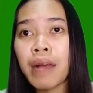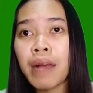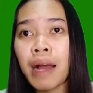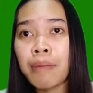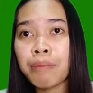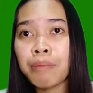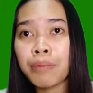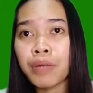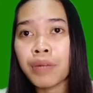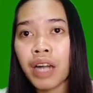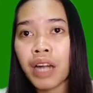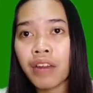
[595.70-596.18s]

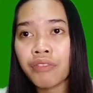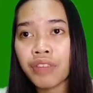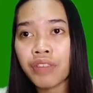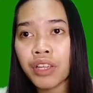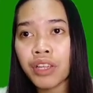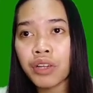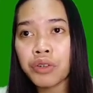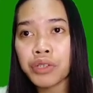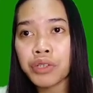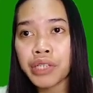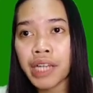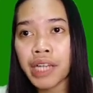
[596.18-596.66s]
Map
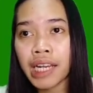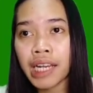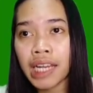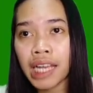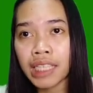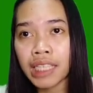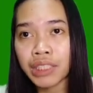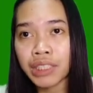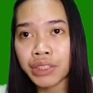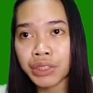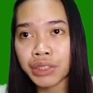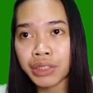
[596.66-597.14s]
Graphic
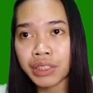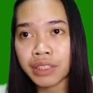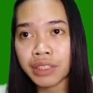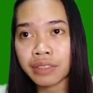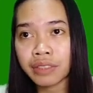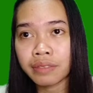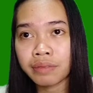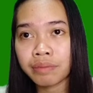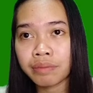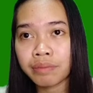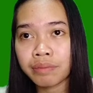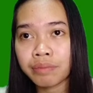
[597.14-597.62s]
Organizer.